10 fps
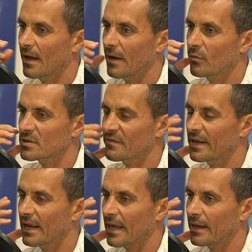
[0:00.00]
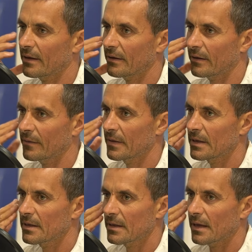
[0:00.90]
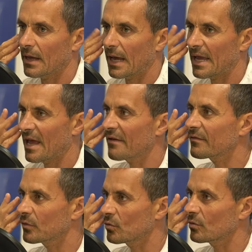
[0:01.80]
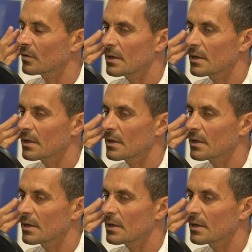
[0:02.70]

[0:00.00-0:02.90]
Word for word: I was feeling like uh, I have to.